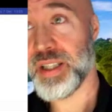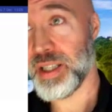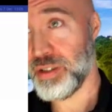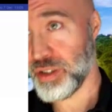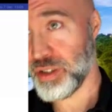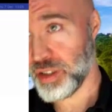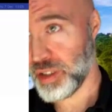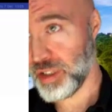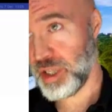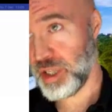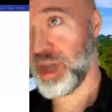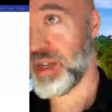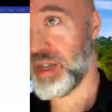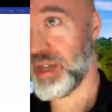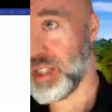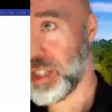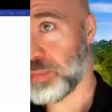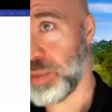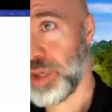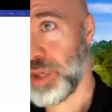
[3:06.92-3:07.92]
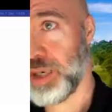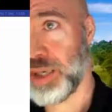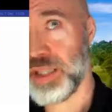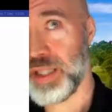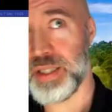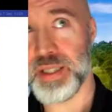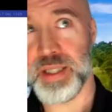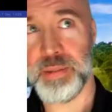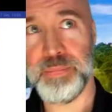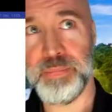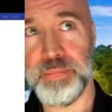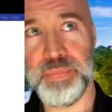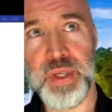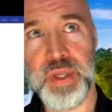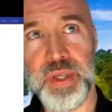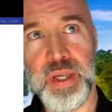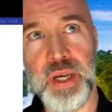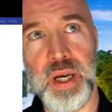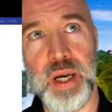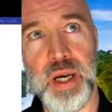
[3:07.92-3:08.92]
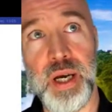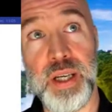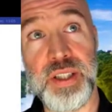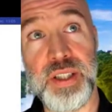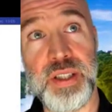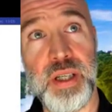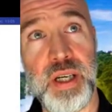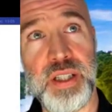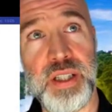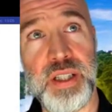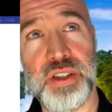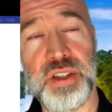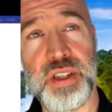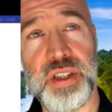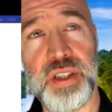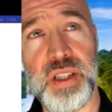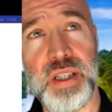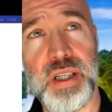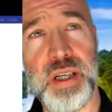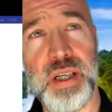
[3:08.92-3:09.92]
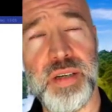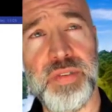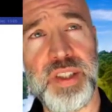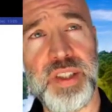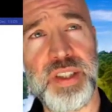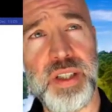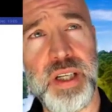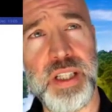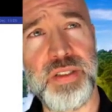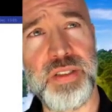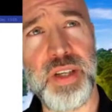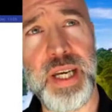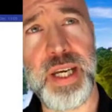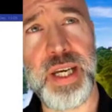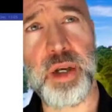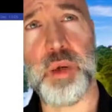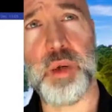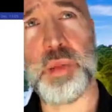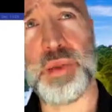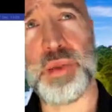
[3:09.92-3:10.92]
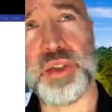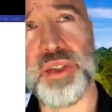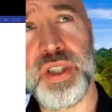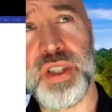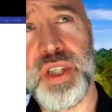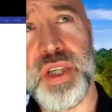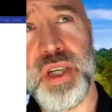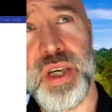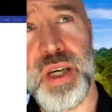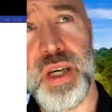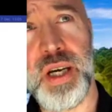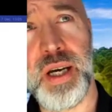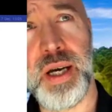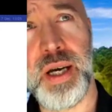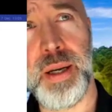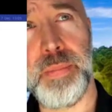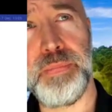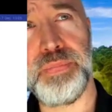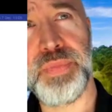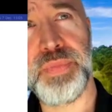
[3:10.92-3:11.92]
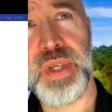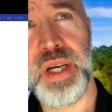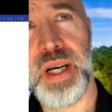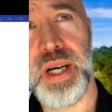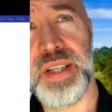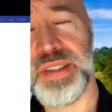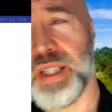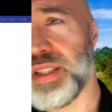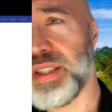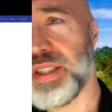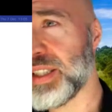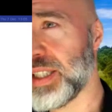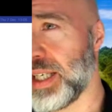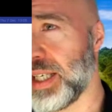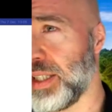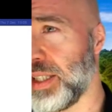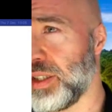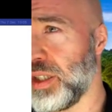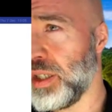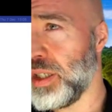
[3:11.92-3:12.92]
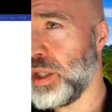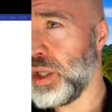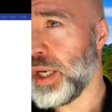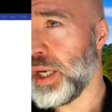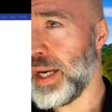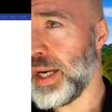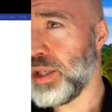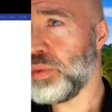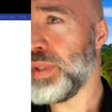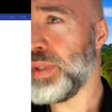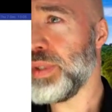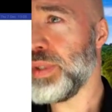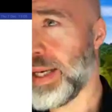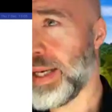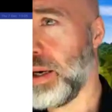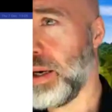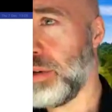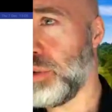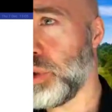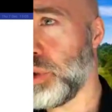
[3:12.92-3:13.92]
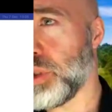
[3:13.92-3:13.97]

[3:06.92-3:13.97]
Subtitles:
there is a science behind it, the science that helps us understand how do we get our